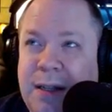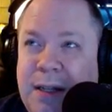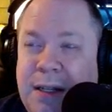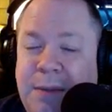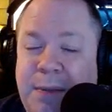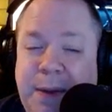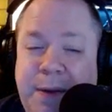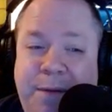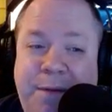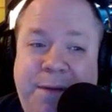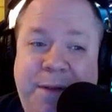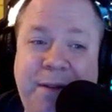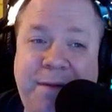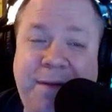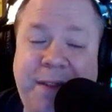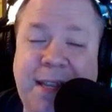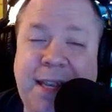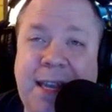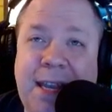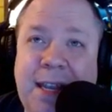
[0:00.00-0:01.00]
It's been
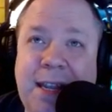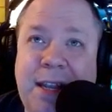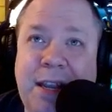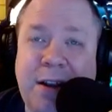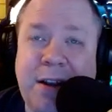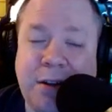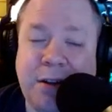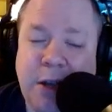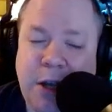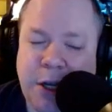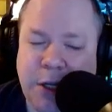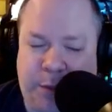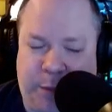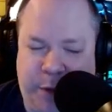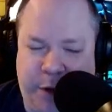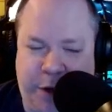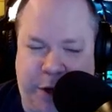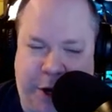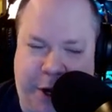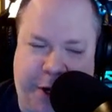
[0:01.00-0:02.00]
15 years. It's
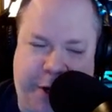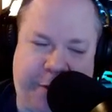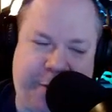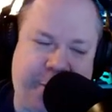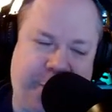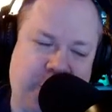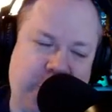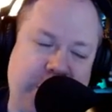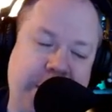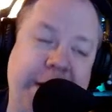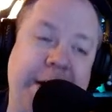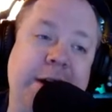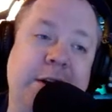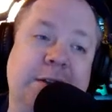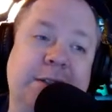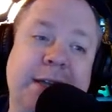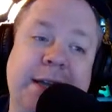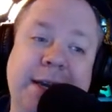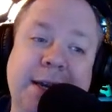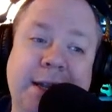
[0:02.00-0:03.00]
been 84
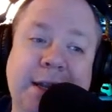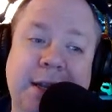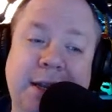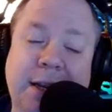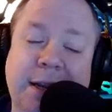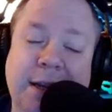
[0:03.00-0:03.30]
years, and it